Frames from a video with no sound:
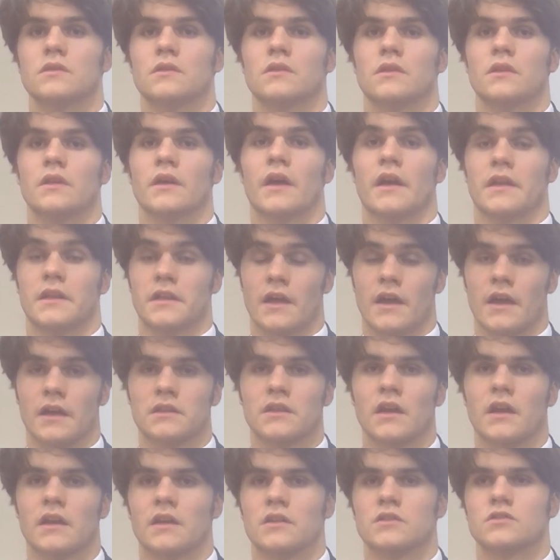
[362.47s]

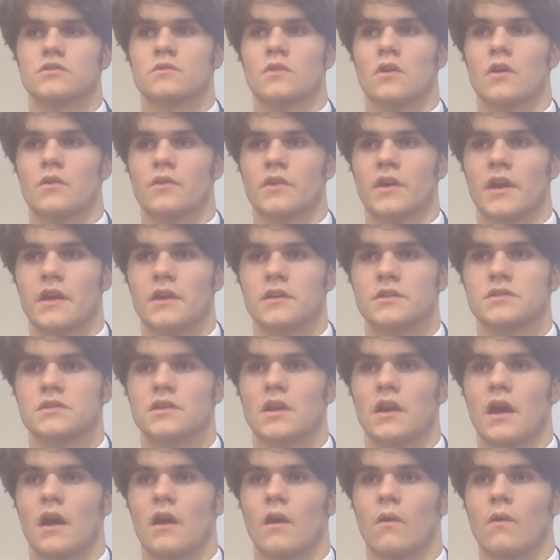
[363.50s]
Getting into old age
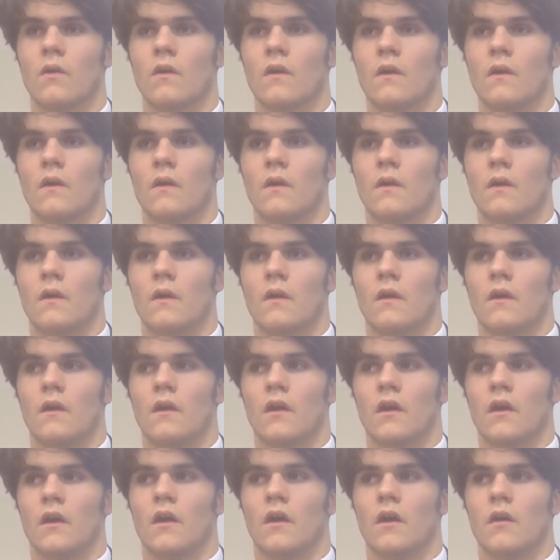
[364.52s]
now,
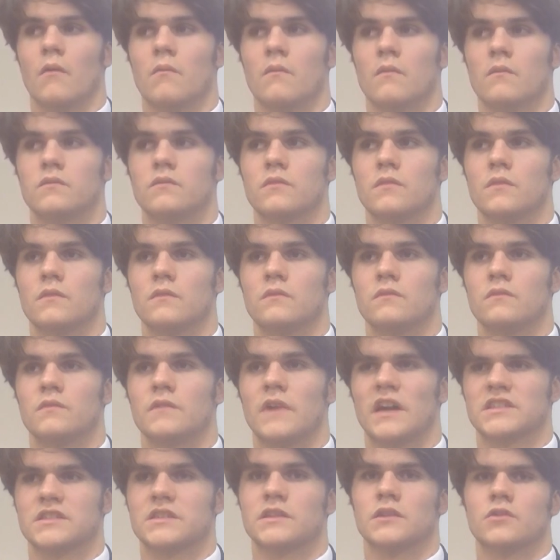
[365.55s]

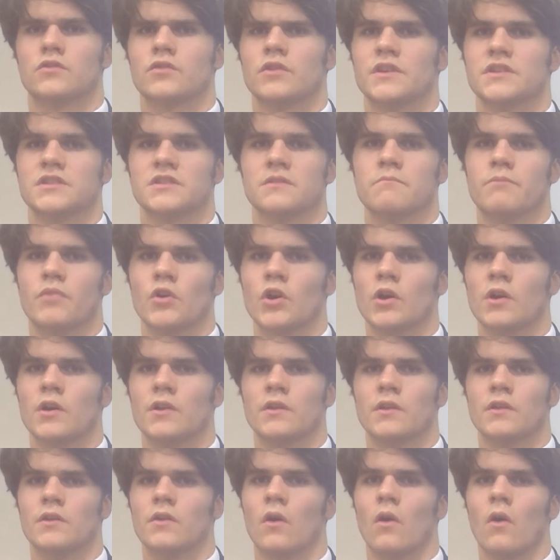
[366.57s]
that's an increasing
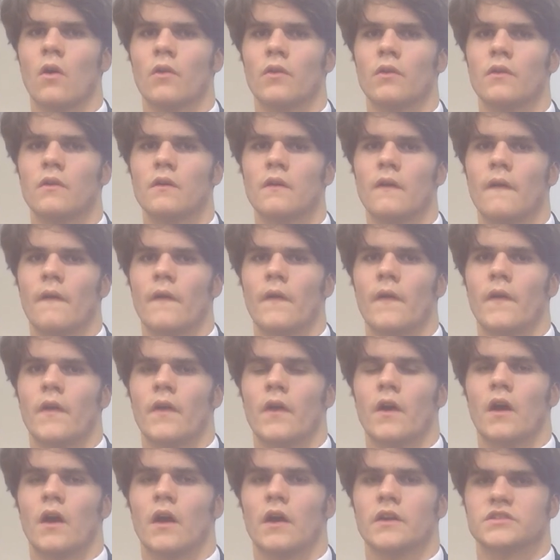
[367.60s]
burden on
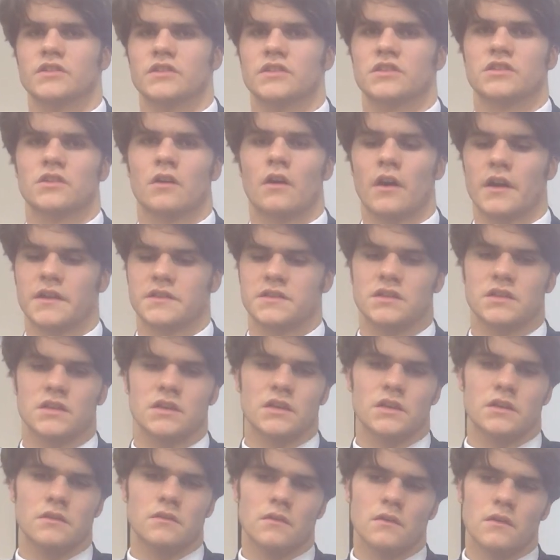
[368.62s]

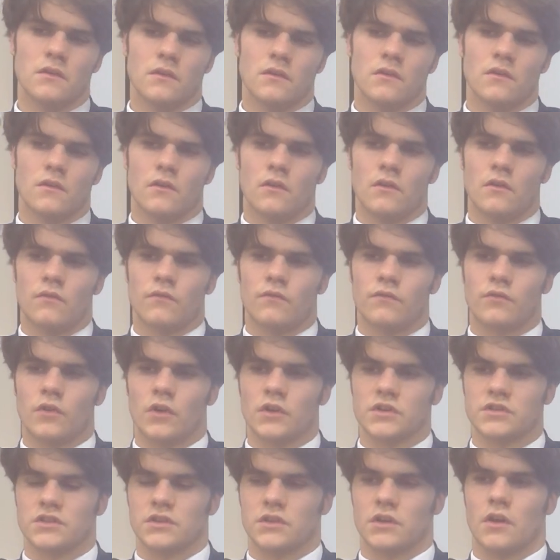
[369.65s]
society
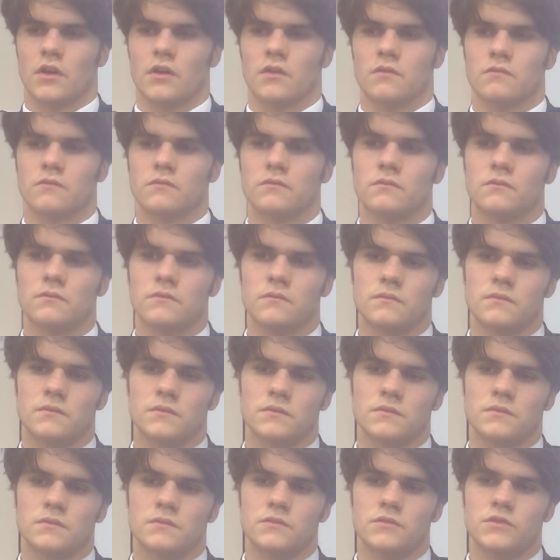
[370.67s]
for us. You know,
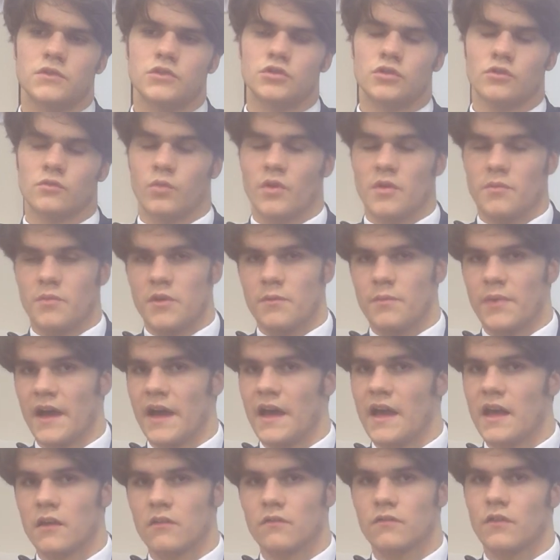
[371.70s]
should we be
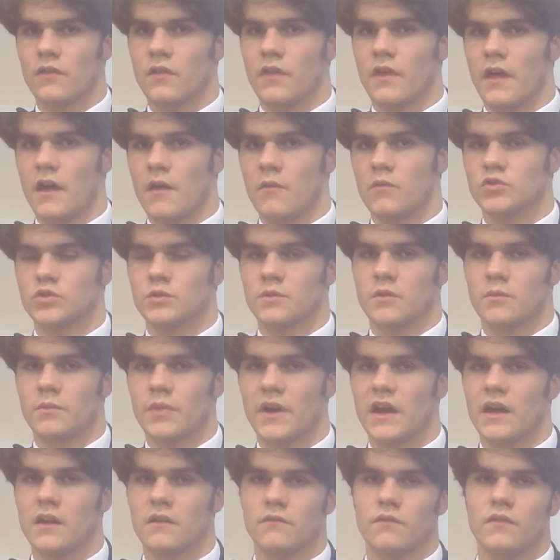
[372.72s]
paying for them? Should we be
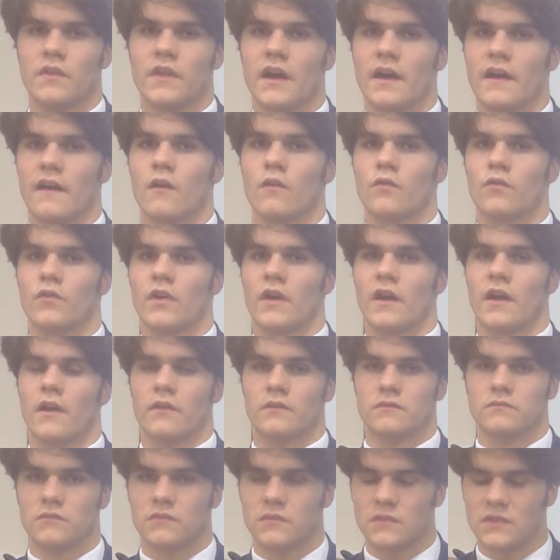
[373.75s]
paying for their healthcare
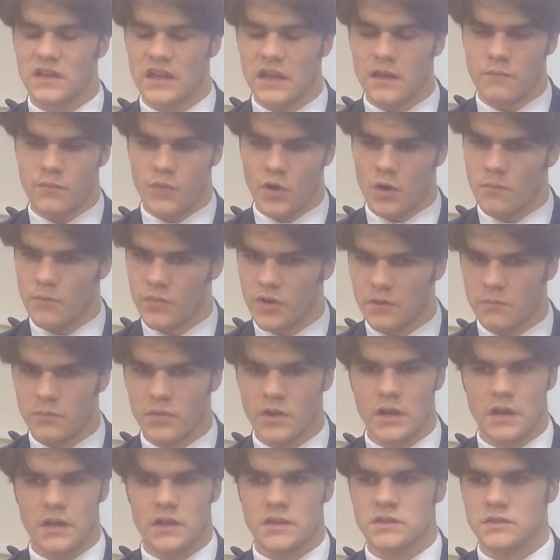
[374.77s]
and keep pumping
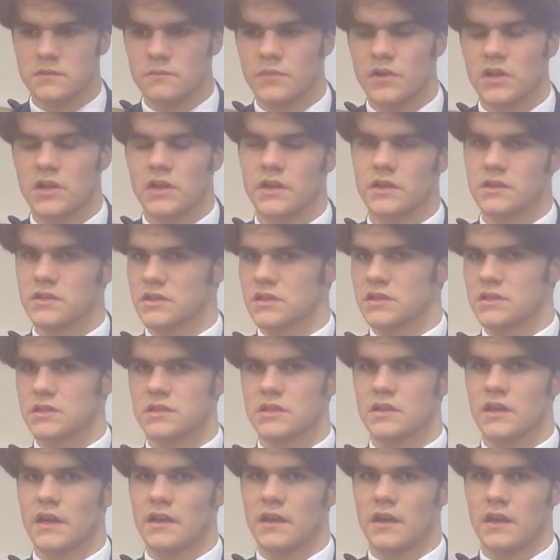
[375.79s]
billions and billions
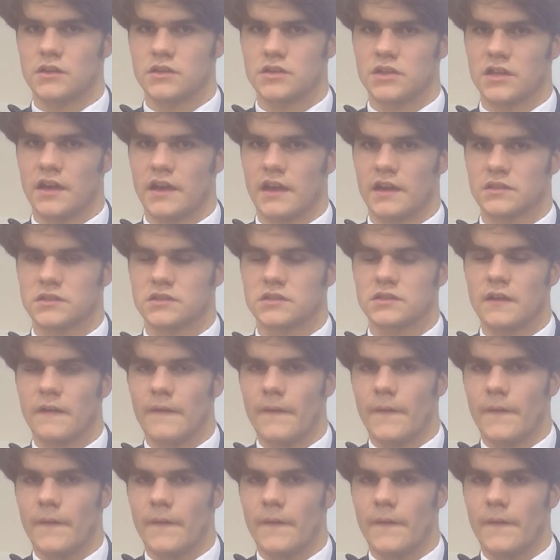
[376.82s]
into the NHS?